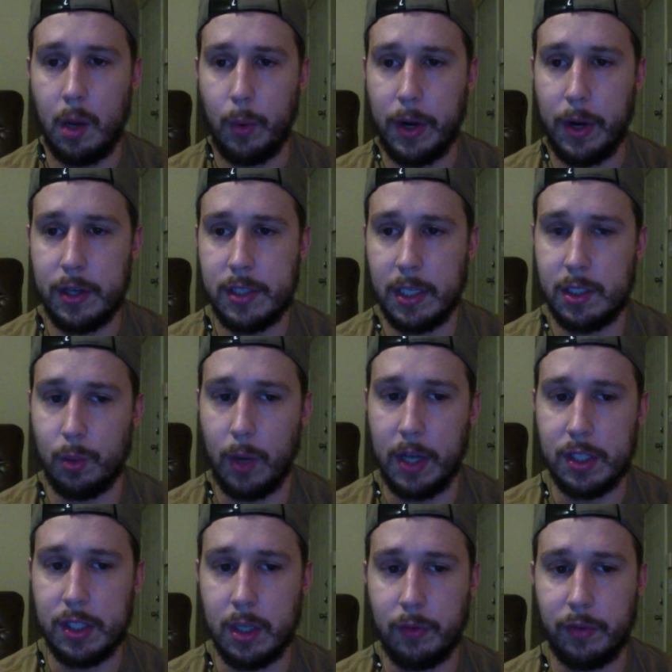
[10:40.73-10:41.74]

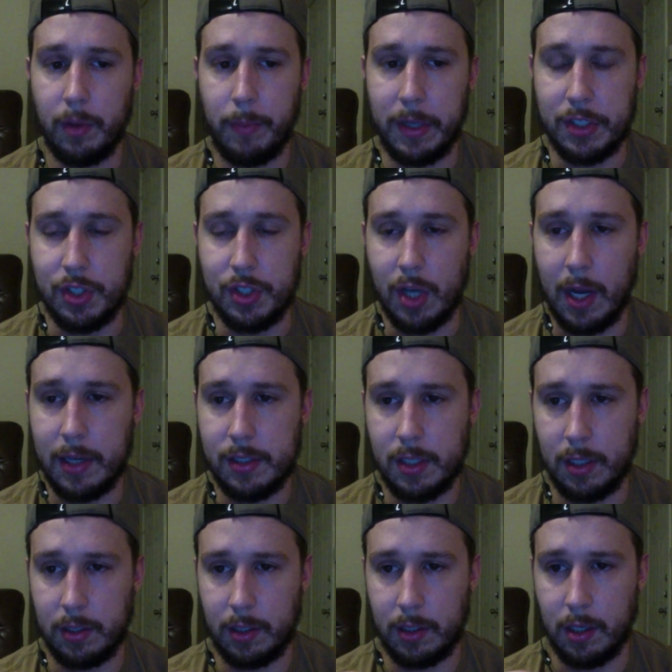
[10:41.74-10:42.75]
situation for Mitch
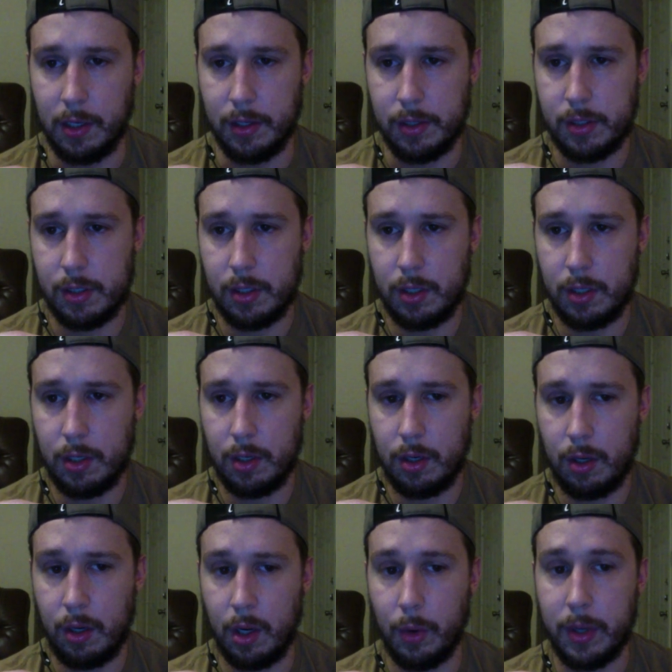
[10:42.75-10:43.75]
Johnson because
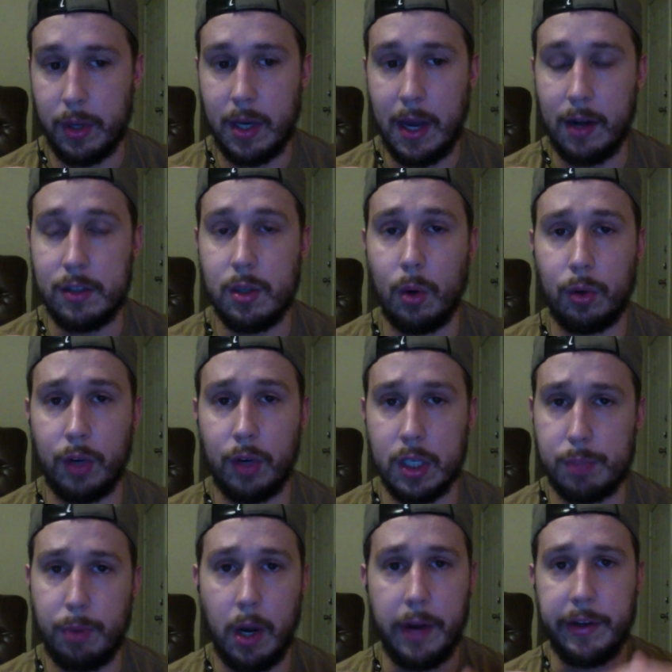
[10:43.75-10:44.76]
we kind of told Chris
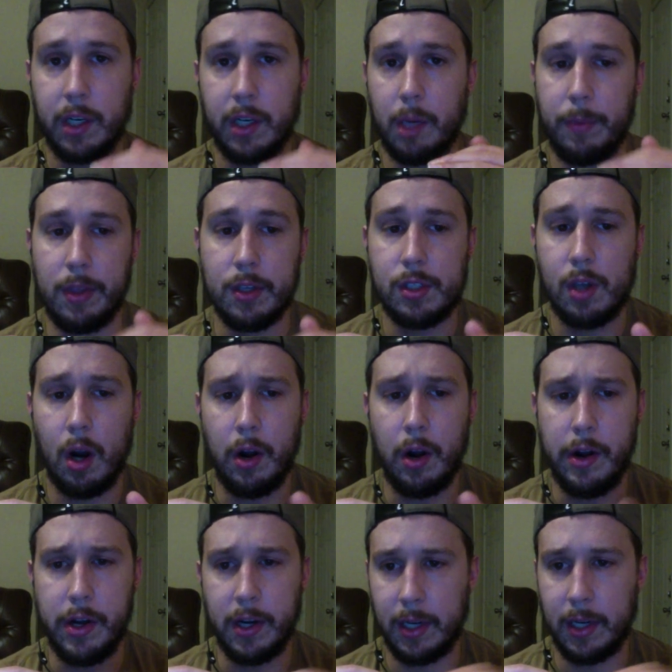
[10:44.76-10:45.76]
Paul, you're going to be the starter,
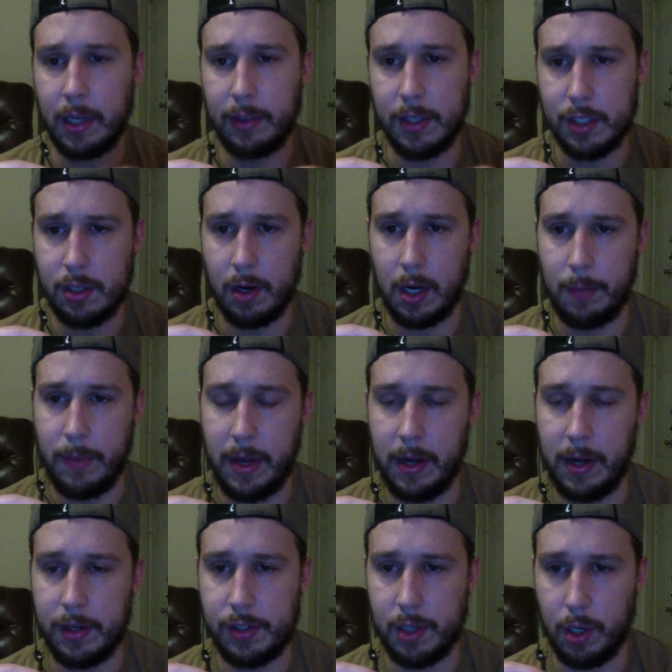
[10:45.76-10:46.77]
you're going to get these starting
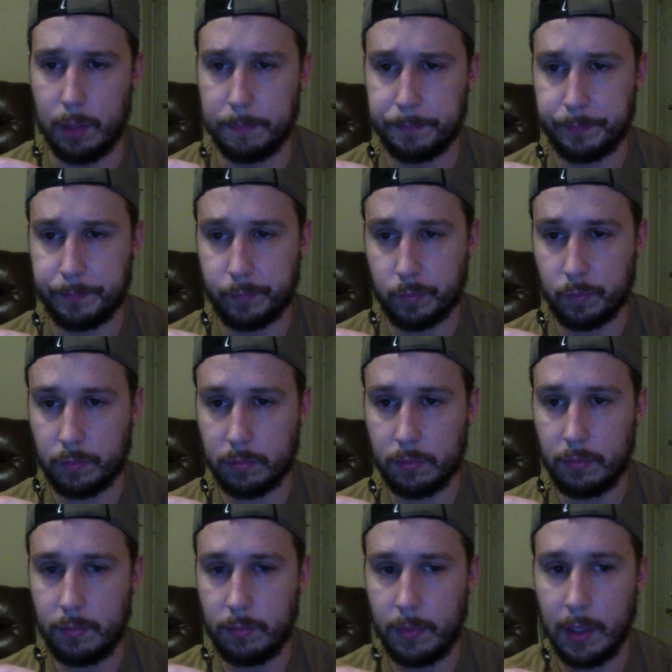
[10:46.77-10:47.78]
minutes. So
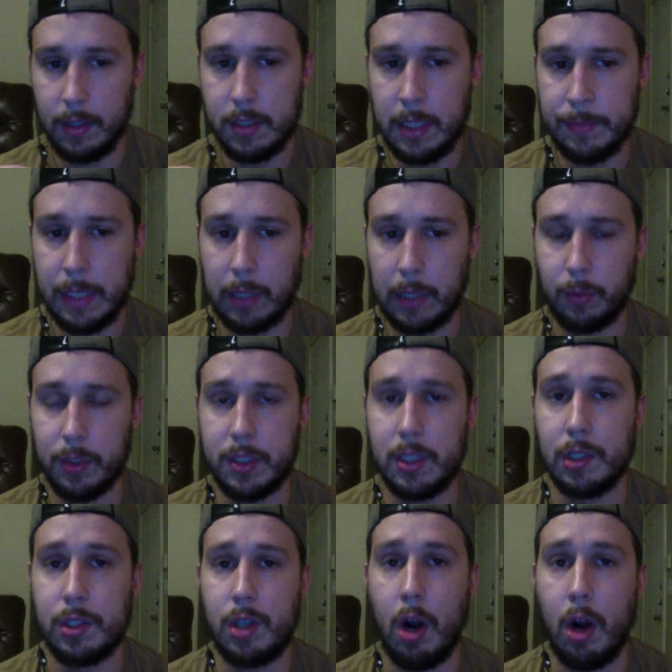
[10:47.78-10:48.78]
it seems like we're
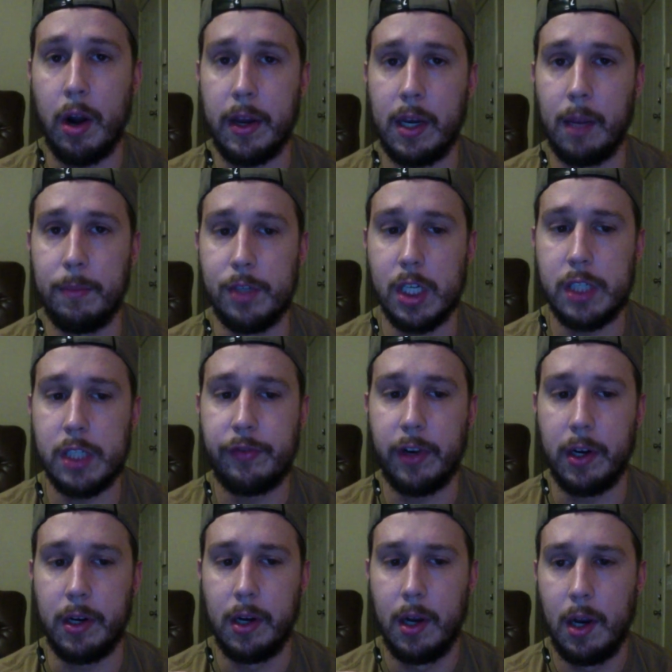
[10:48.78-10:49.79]
still starting him just
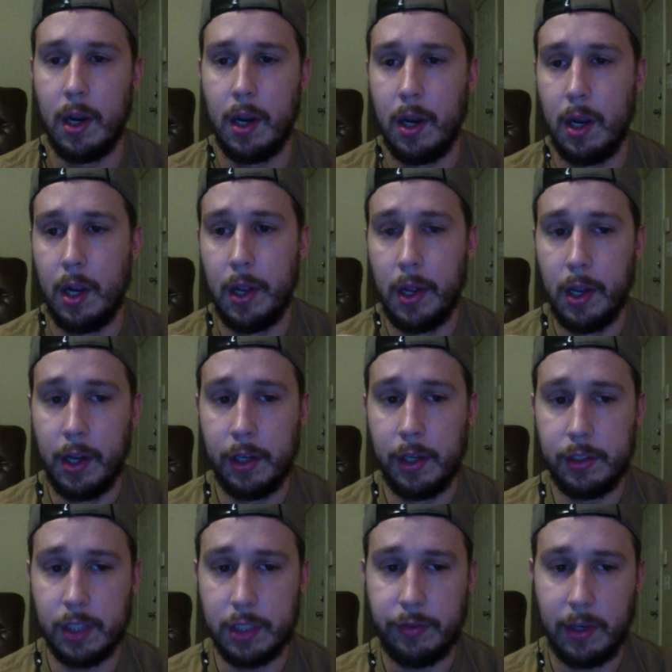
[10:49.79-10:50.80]
for
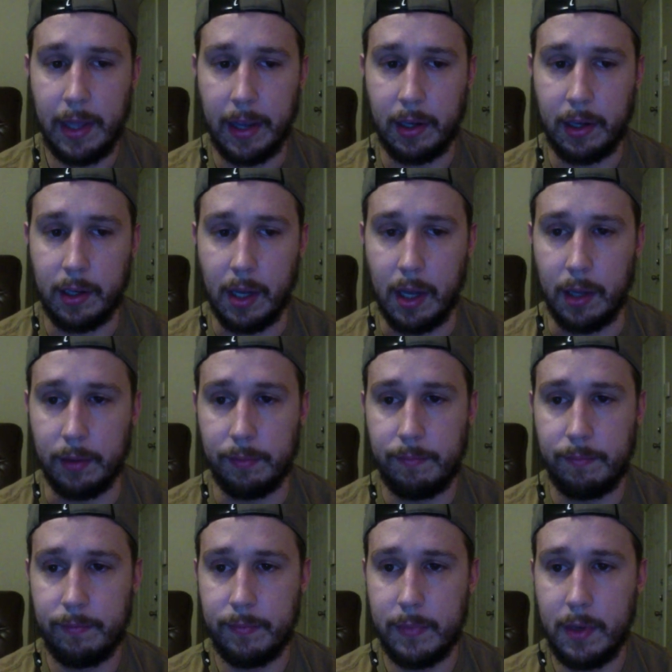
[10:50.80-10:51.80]
like
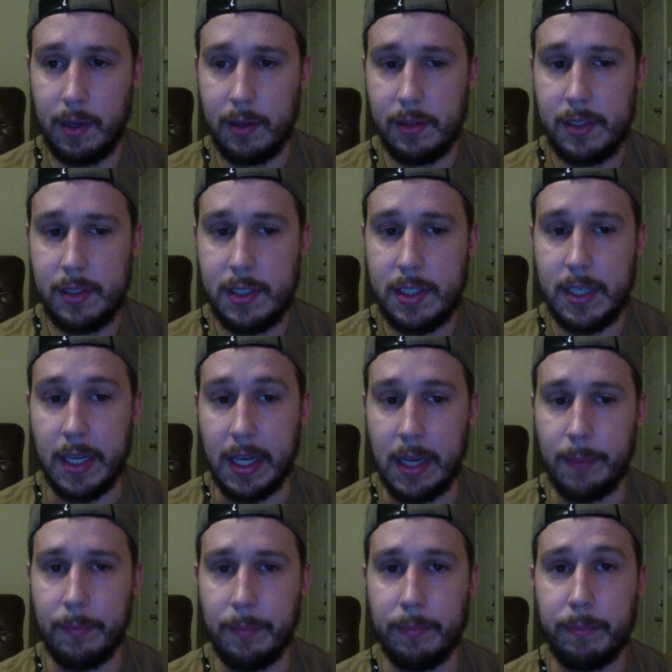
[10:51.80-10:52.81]

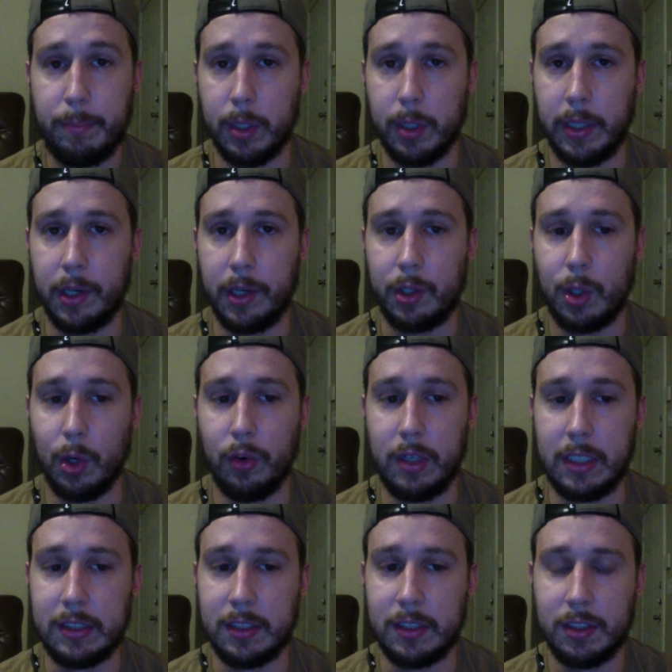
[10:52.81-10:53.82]
team political
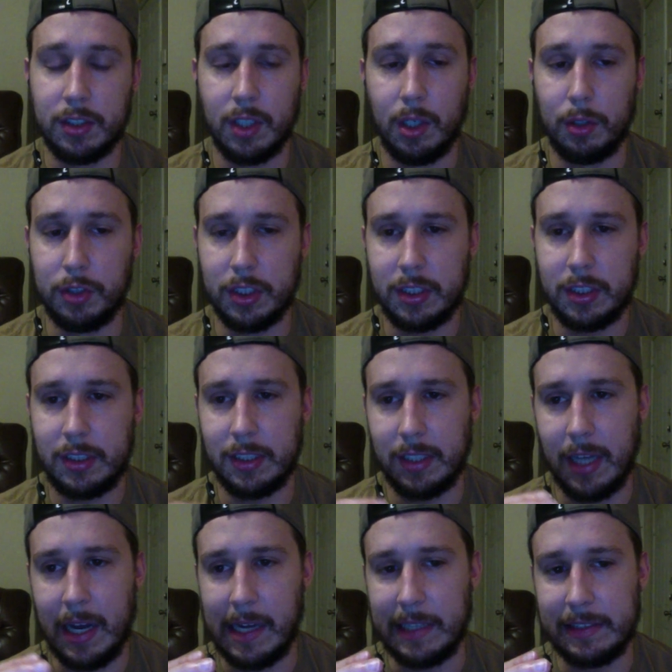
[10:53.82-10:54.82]
reasons, though, just to
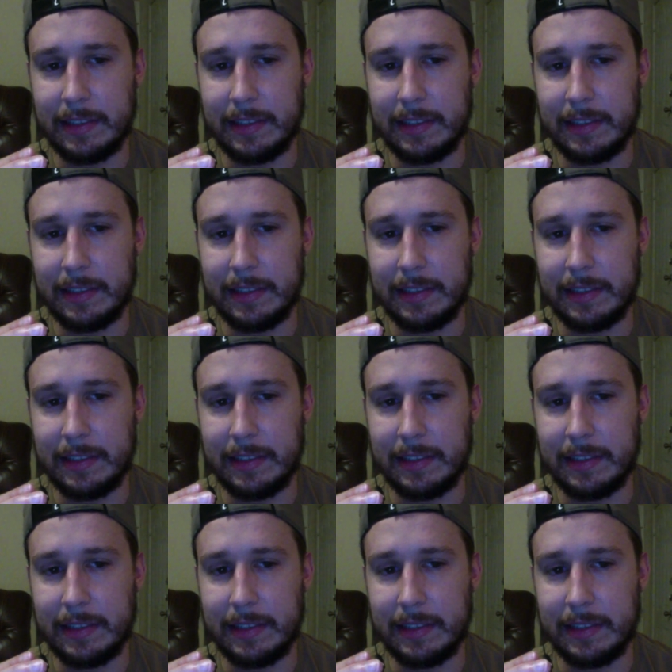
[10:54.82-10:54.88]
not.